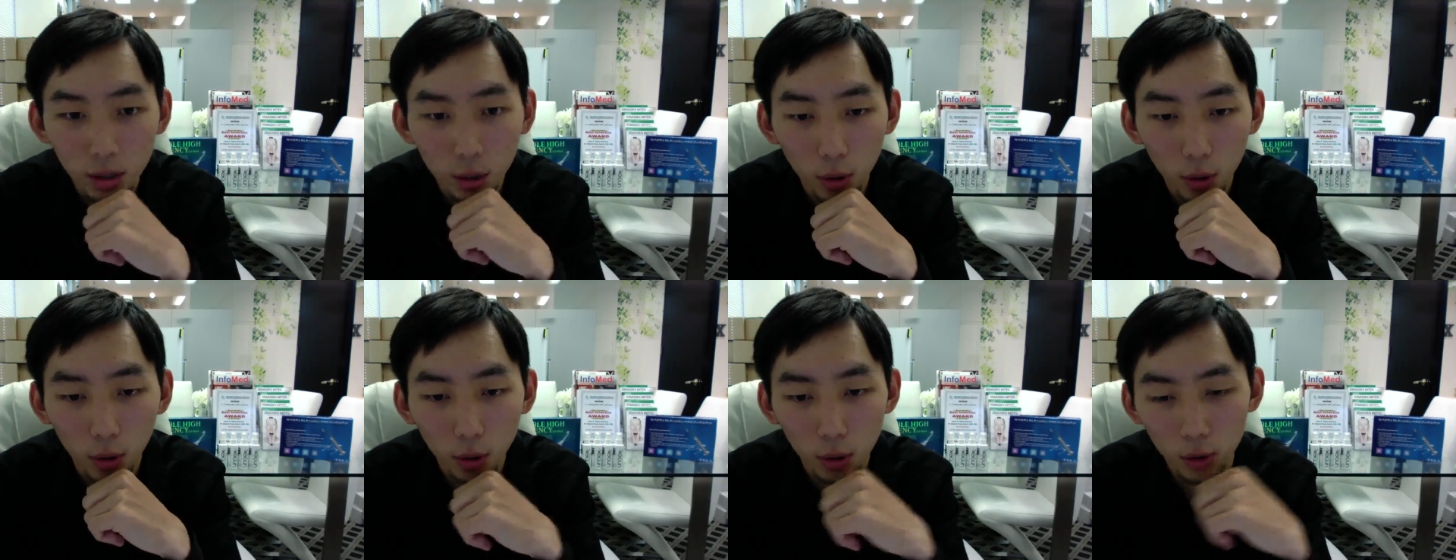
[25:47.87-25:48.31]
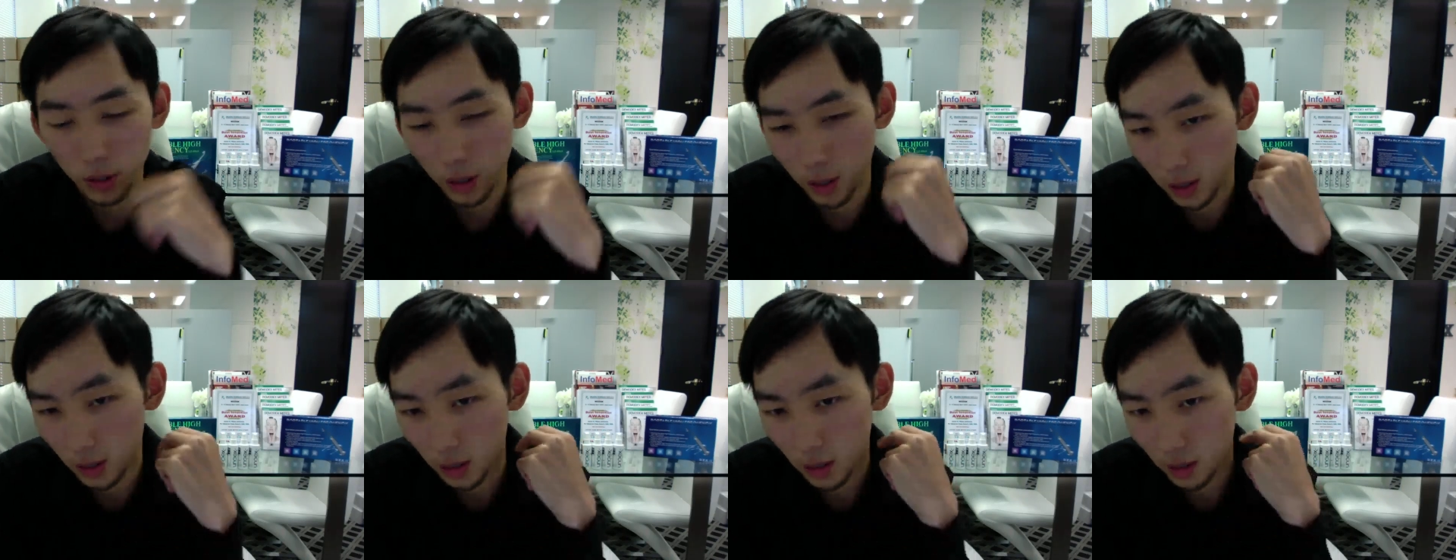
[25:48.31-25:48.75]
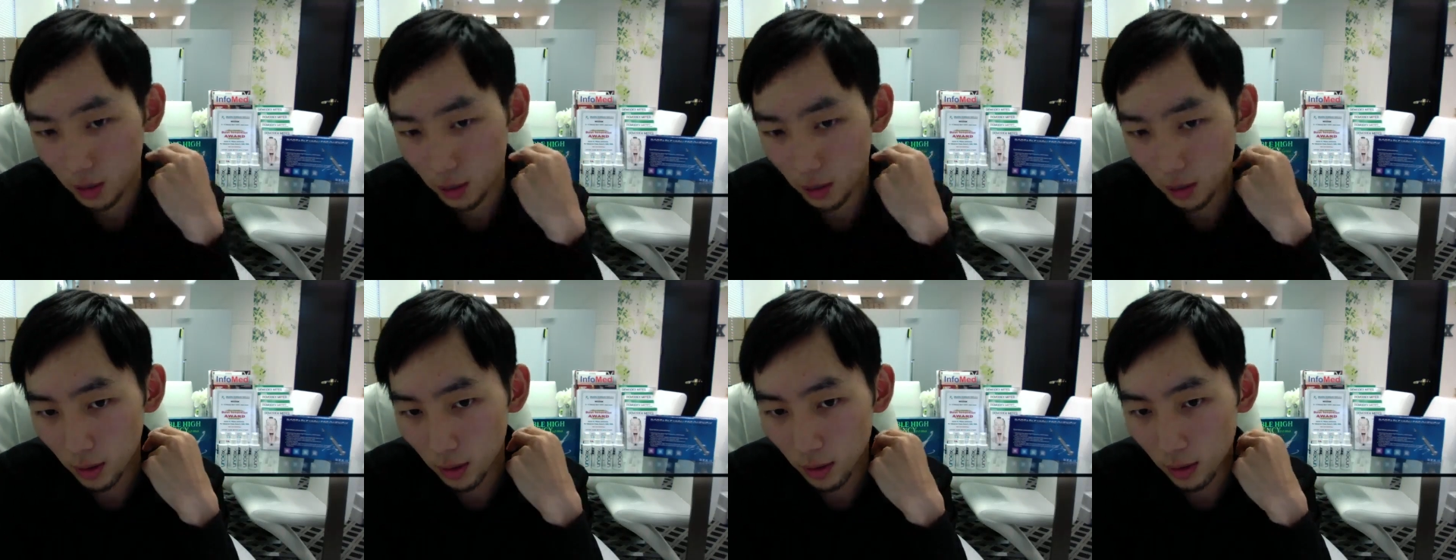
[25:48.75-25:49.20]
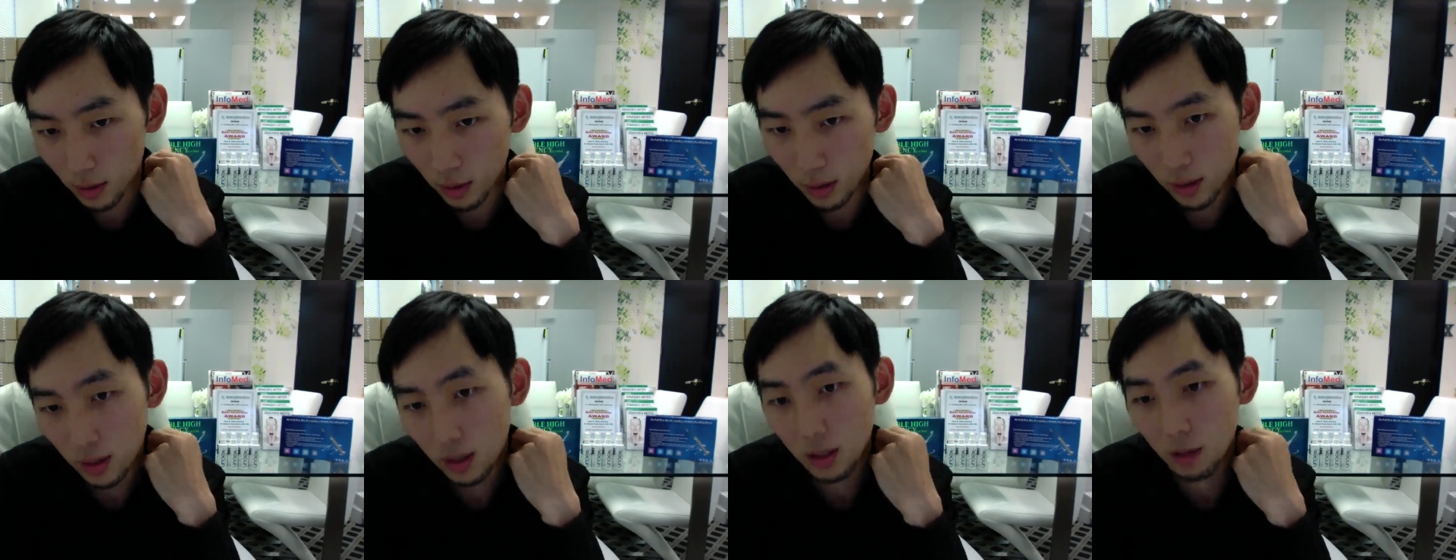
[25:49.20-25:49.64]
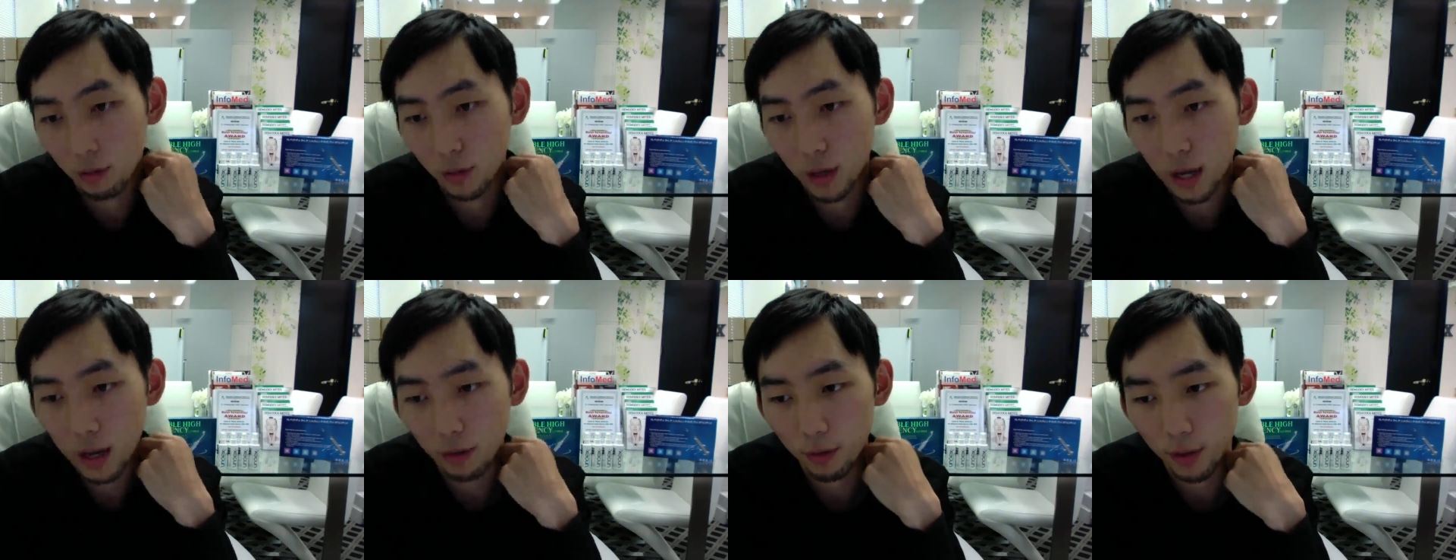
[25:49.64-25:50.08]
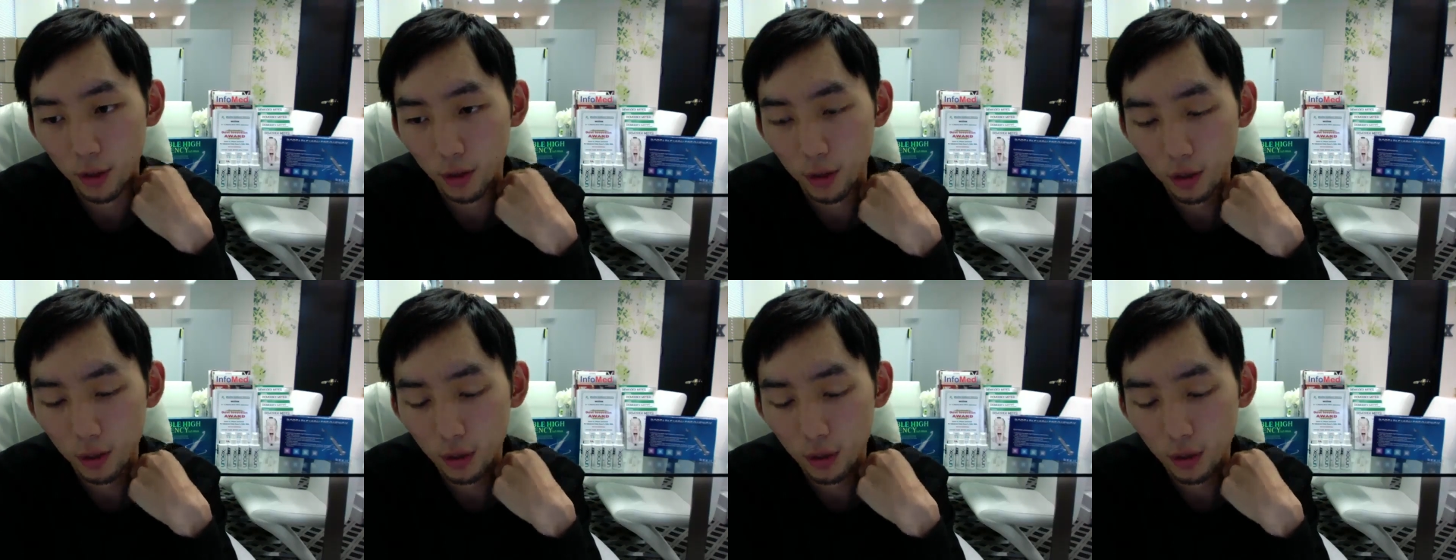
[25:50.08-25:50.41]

or just if you haven't